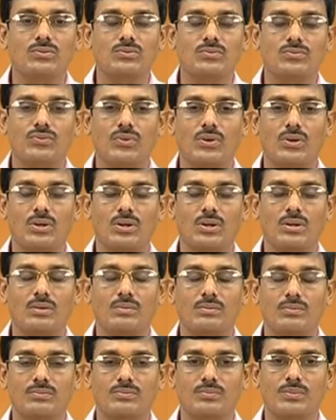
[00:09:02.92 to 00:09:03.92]
for
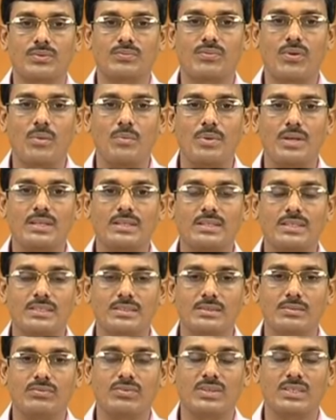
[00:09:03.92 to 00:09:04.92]
performing
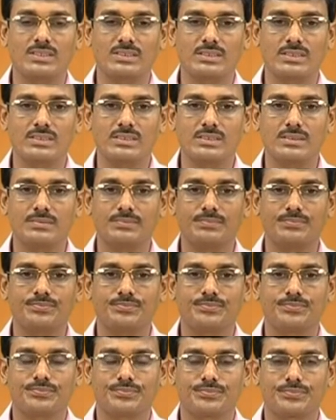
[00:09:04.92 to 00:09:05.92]
these functions.
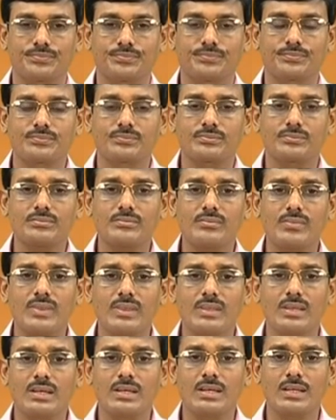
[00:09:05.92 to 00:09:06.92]

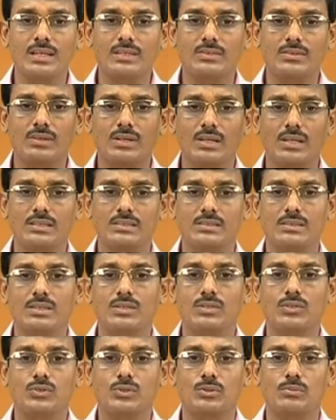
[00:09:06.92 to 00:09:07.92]
The electrolytes
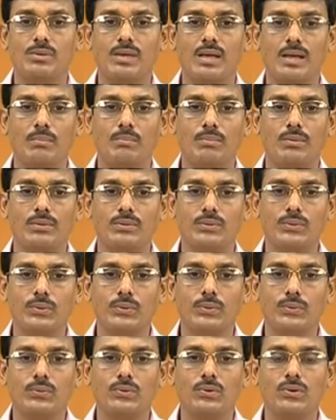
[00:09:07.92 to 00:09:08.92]
should be able
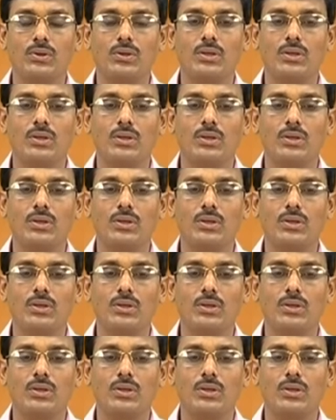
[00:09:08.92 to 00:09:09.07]
to,